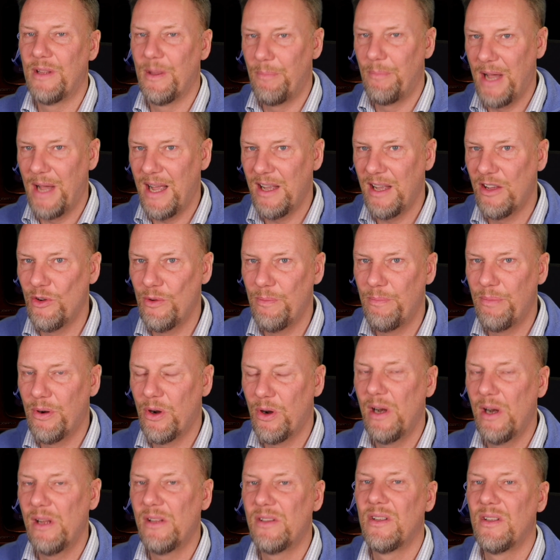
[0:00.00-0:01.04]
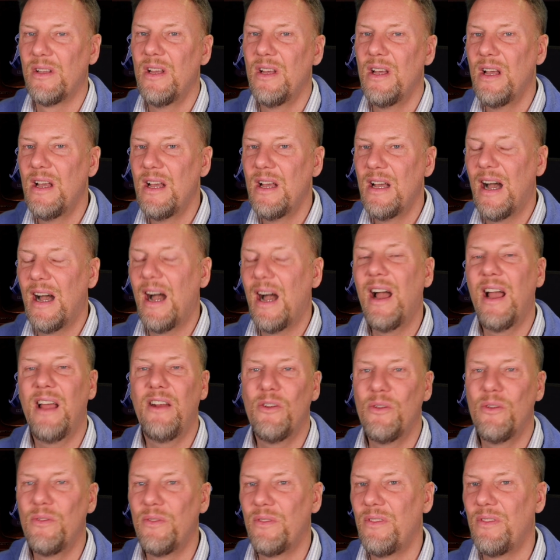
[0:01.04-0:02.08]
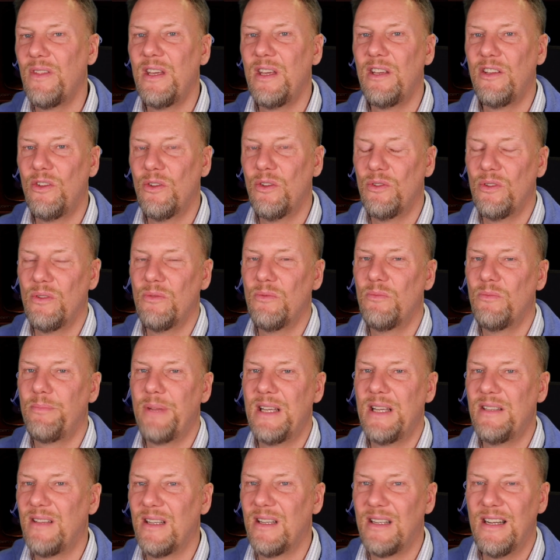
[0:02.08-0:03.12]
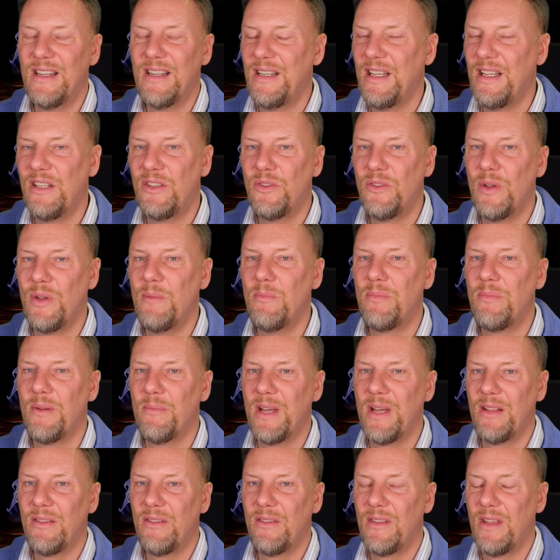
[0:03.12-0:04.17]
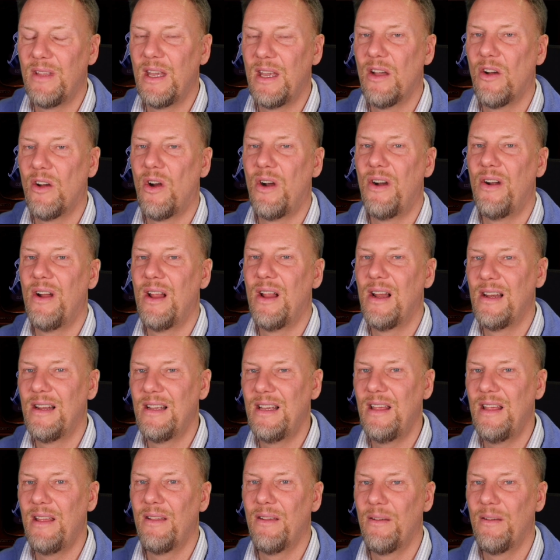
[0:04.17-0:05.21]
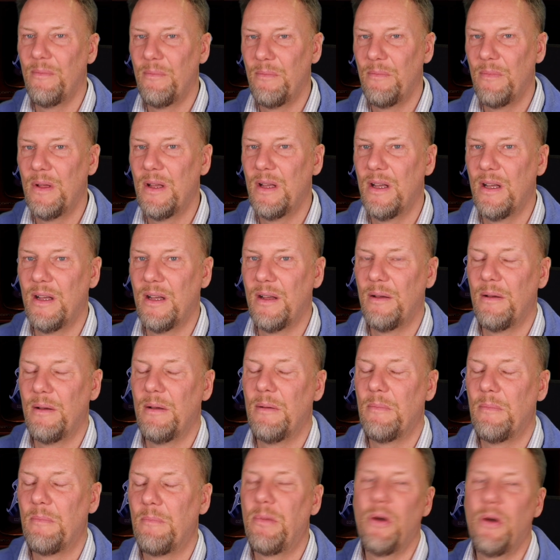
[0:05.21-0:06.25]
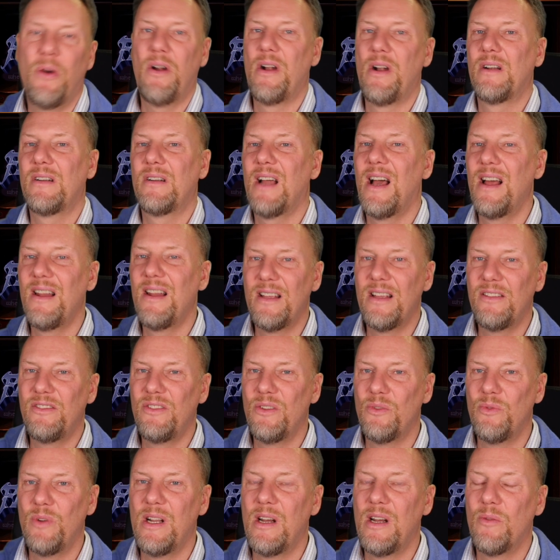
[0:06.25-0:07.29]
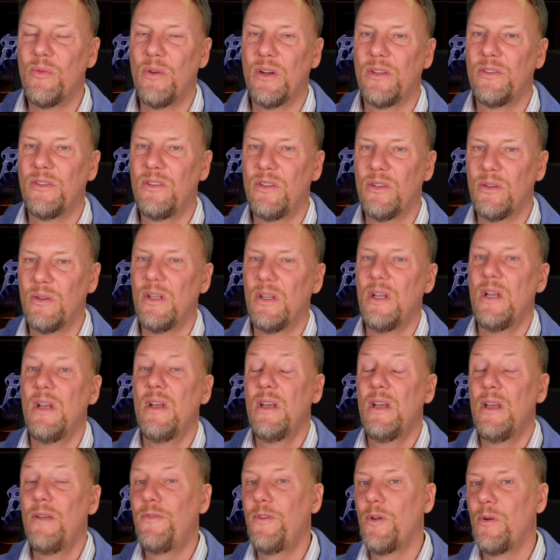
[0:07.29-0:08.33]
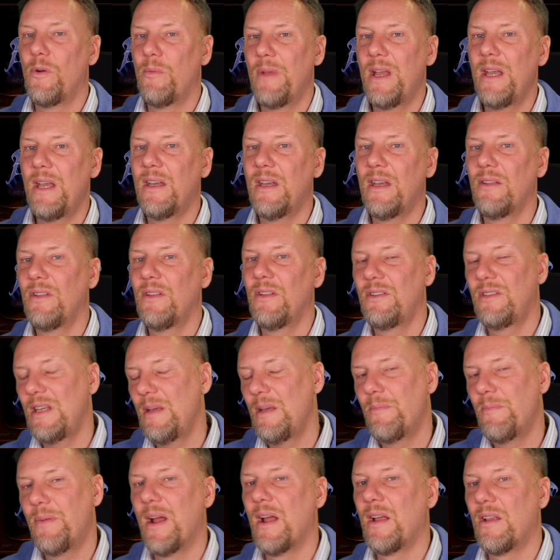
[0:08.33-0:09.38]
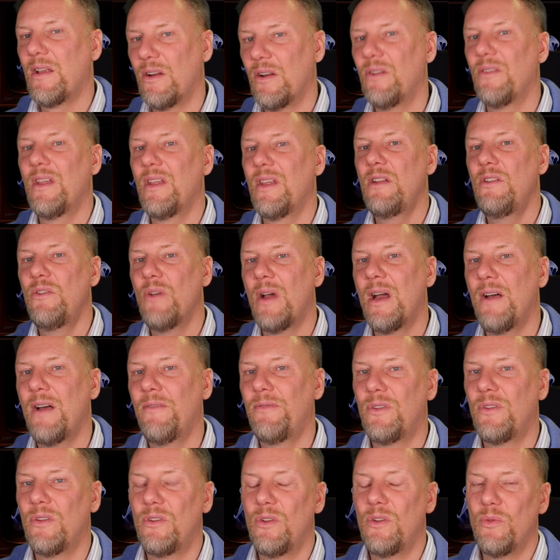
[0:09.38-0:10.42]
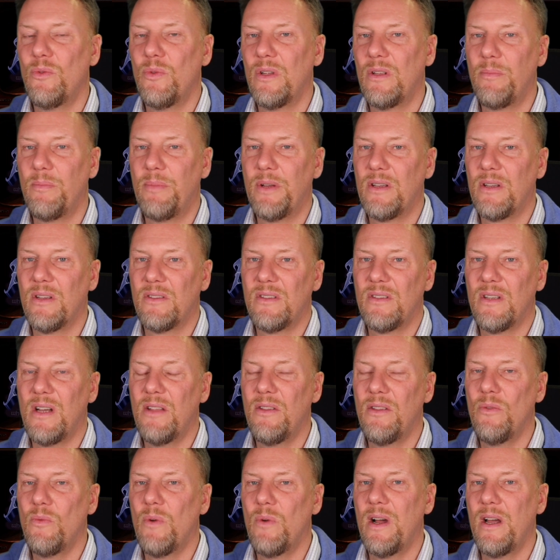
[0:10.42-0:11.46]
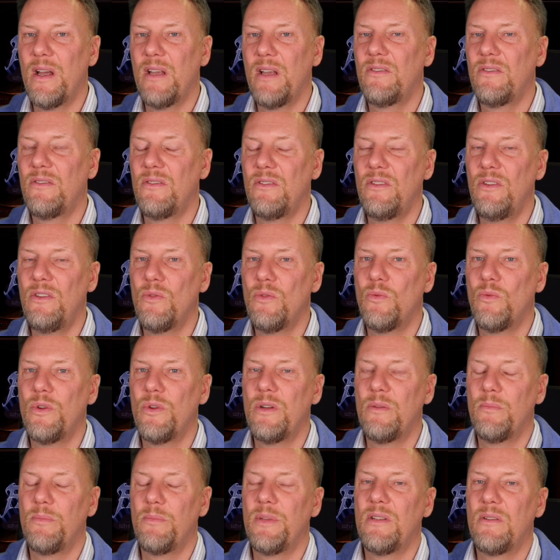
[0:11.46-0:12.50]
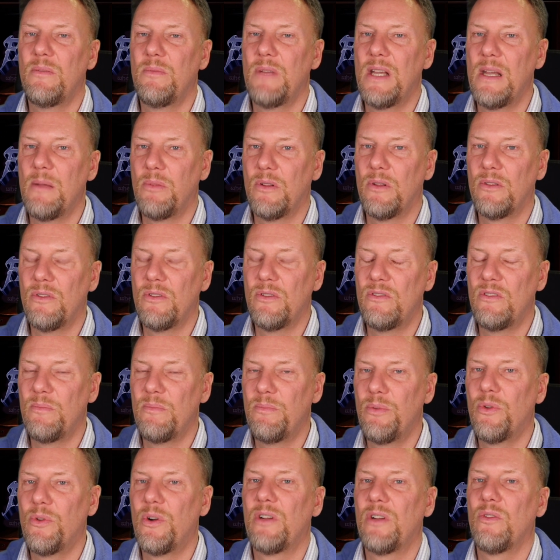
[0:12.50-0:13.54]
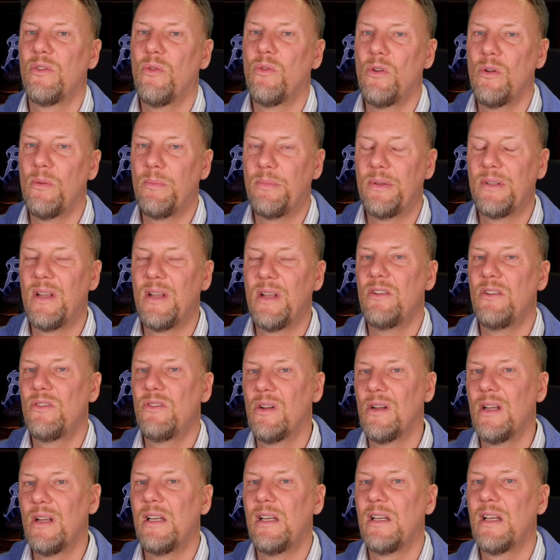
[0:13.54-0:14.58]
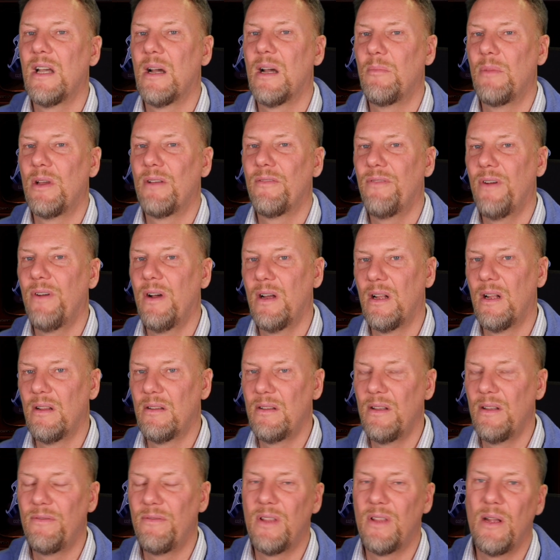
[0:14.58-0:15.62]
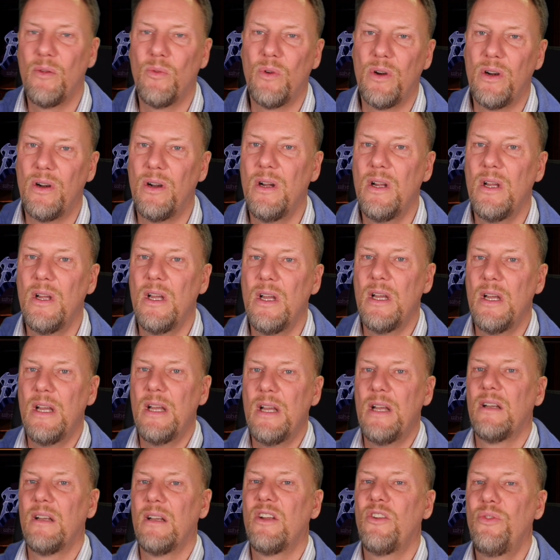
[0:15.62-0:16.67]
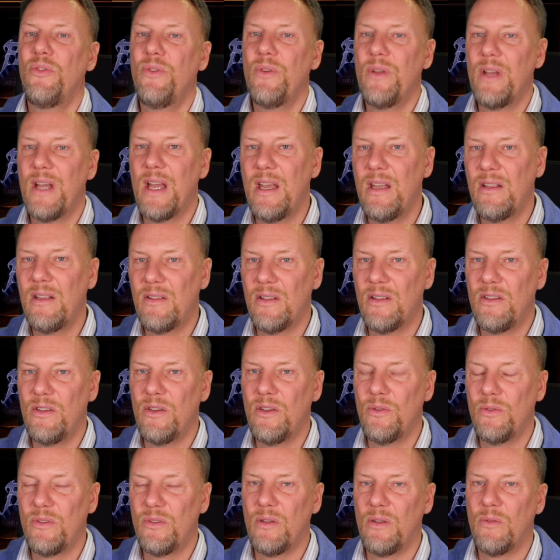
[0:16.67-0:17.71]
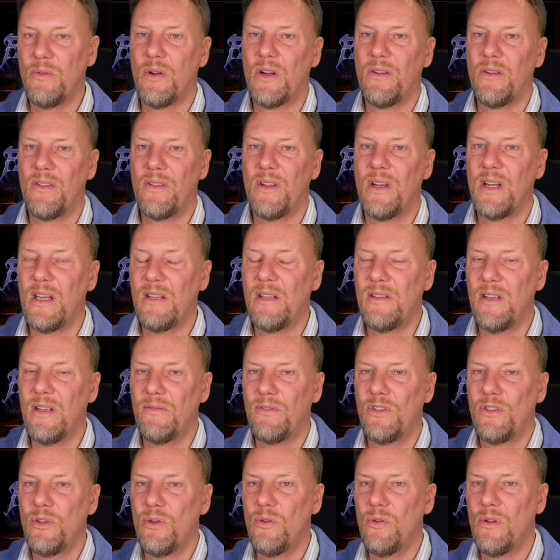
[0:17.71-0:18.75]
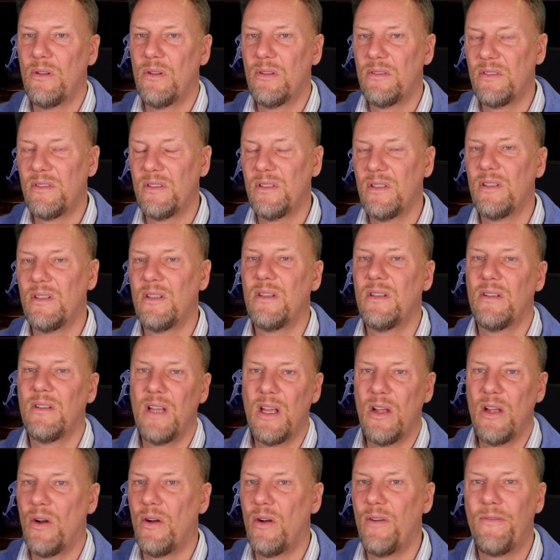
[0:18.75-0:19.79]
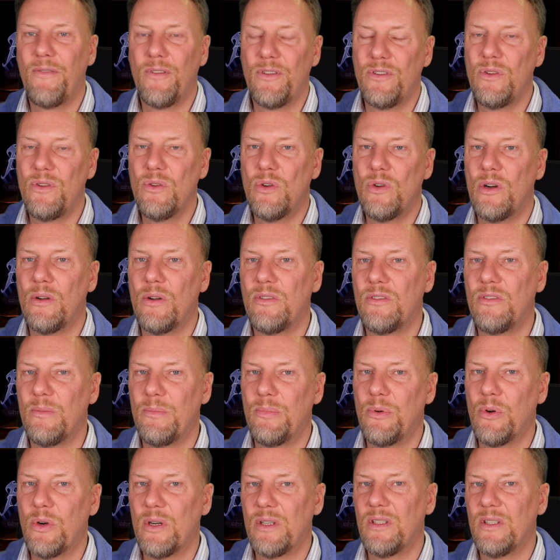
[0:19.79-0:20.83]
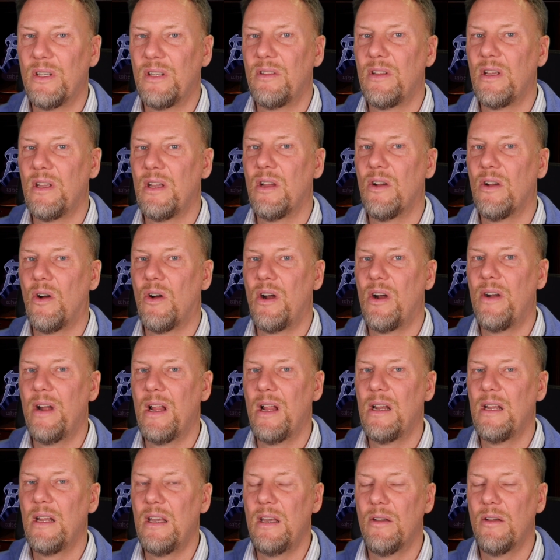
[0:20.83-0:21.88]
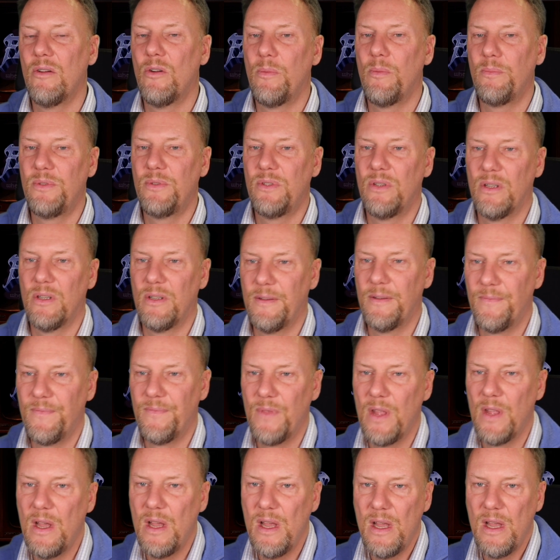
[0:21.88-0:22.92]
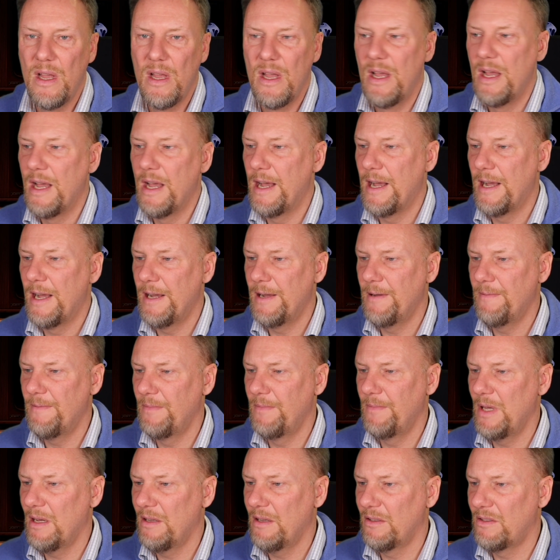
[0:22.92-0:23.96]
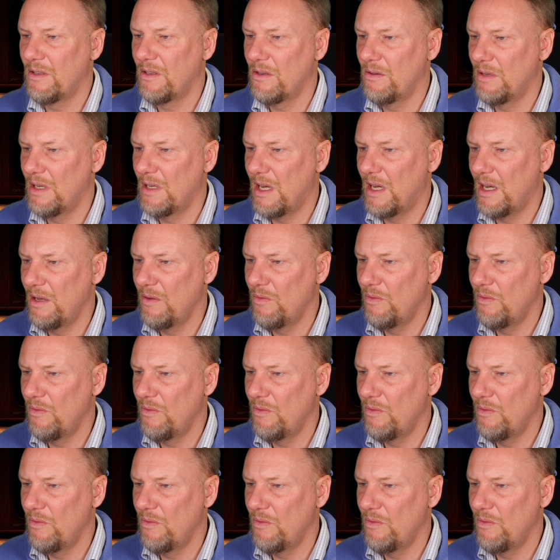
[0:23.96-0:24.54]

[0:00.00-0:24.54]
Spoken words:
the packer part, I don't think you basically need to implement the RLE part unless you really want to. If you're making the depacker, then you have to do it, because otherwise you wouldn't be able to support all potential incoming files. If they were created using one of the native tools, they are for sure supporting the RLE option. Yeah, so I